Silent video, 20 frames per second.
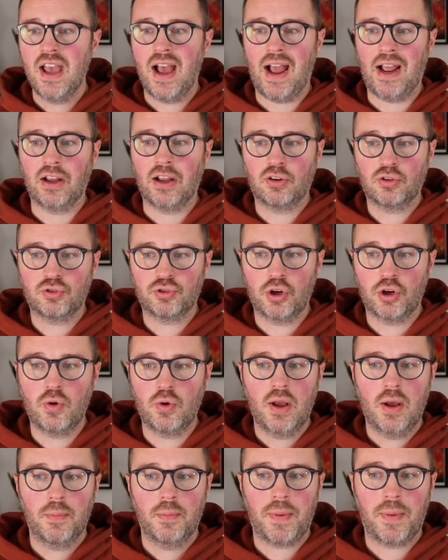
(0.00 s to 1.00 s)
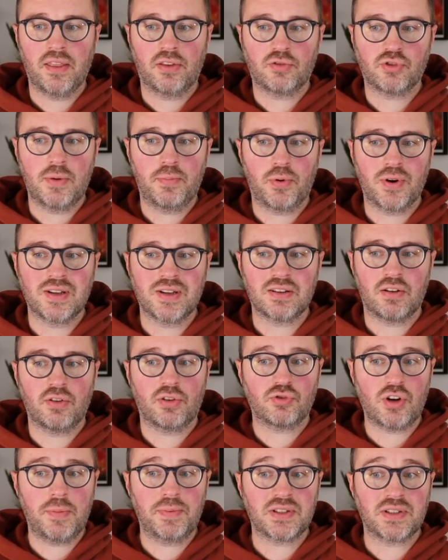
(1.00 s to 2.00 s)
and Crew paying
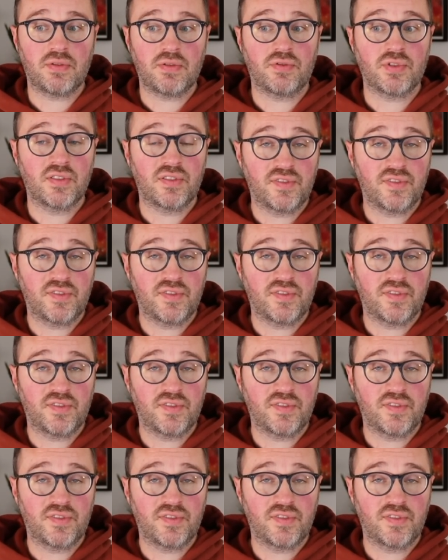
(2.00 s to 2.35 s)
3.03% from the